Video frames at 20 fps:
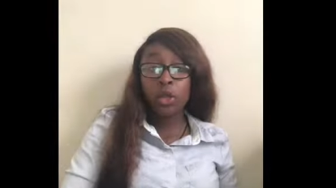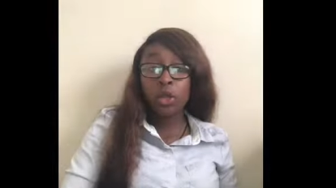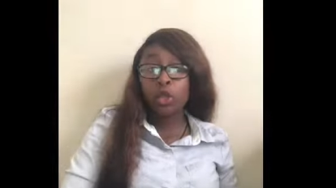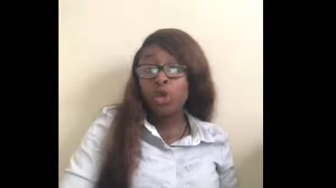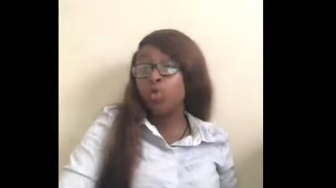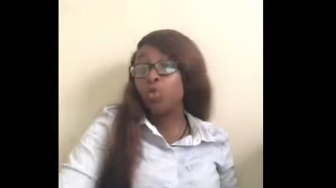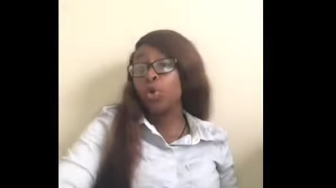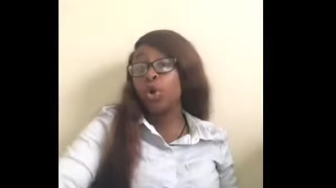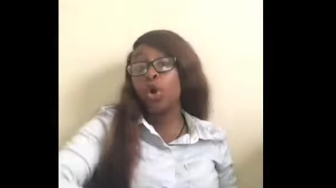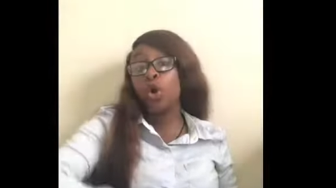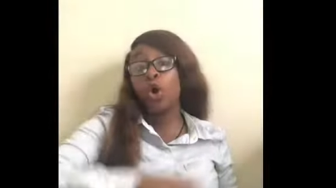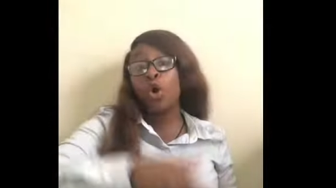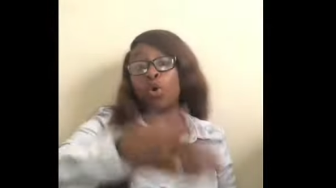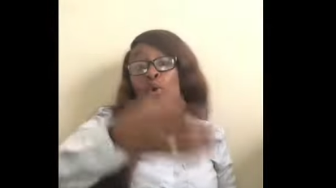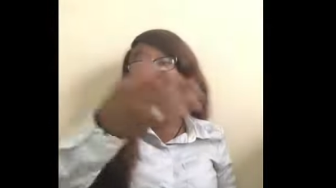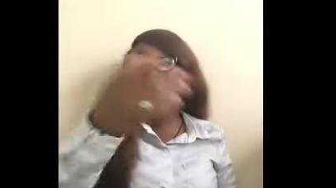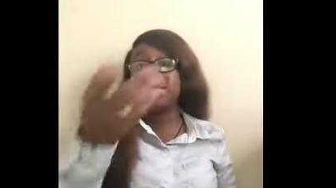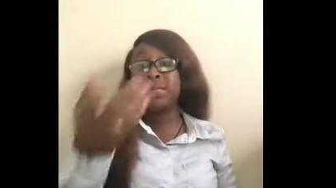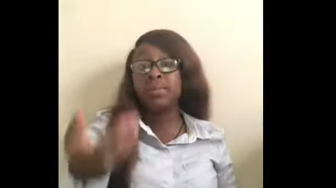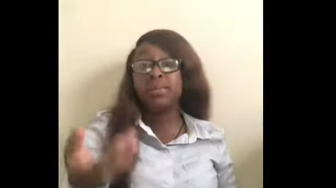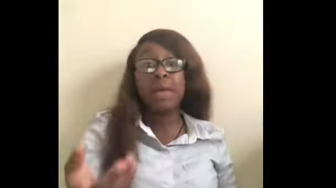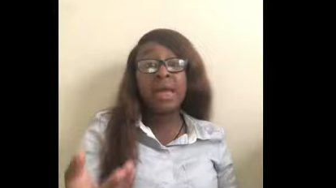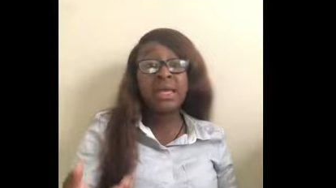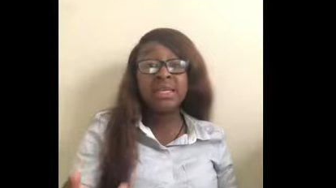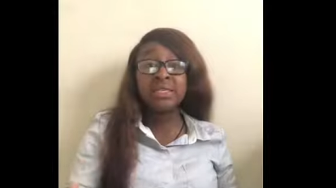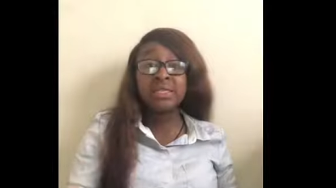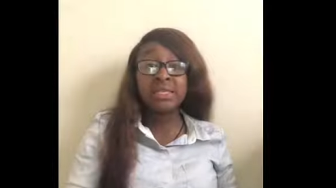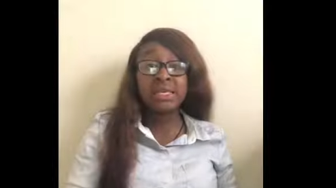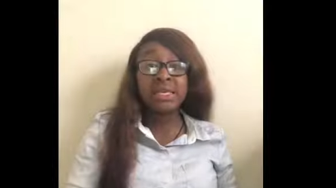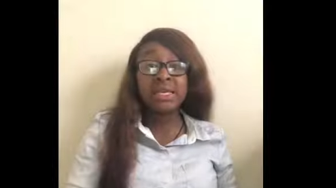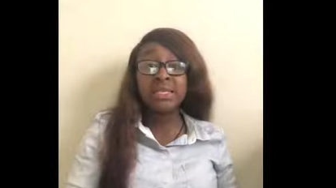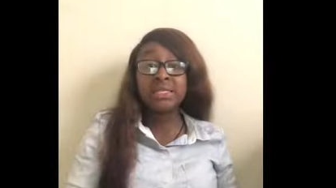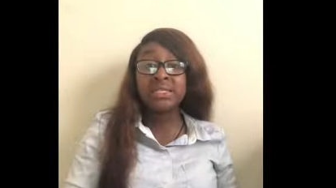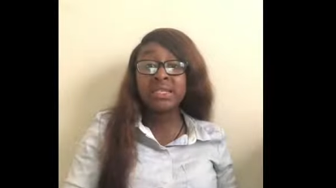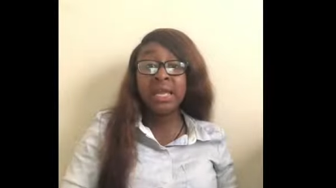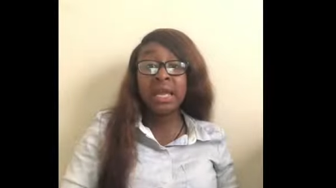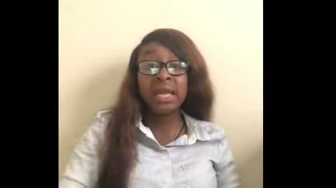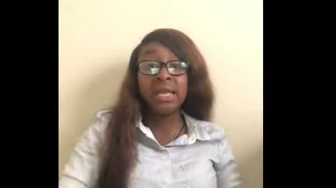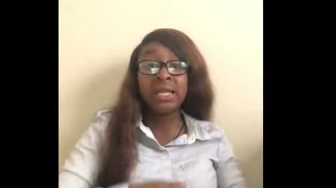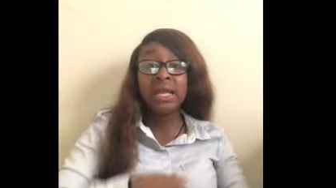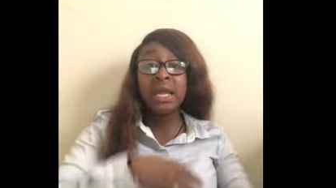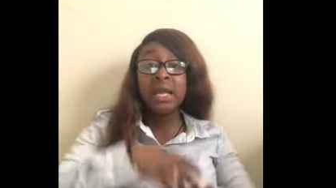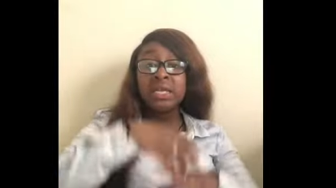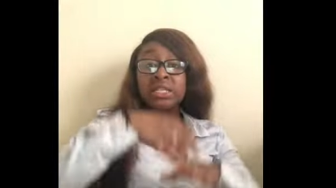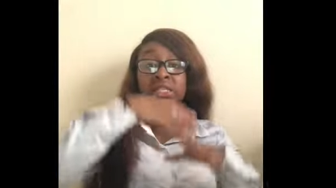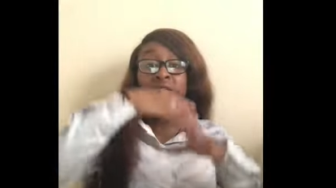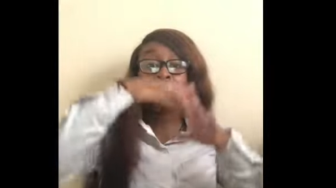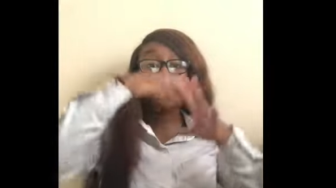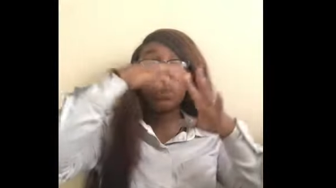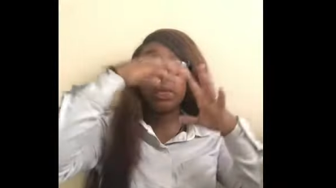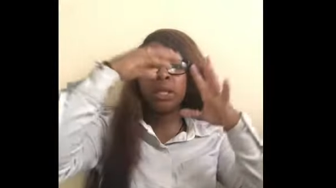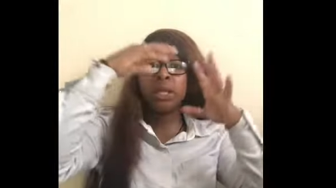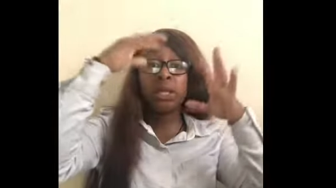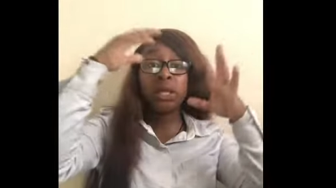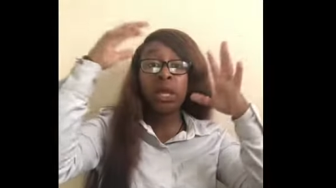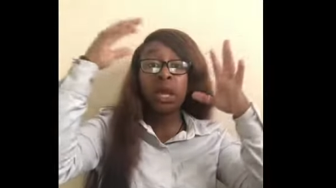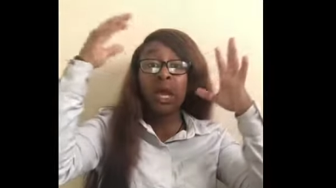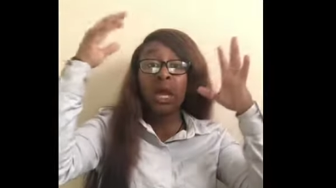You would go into Macy's and spend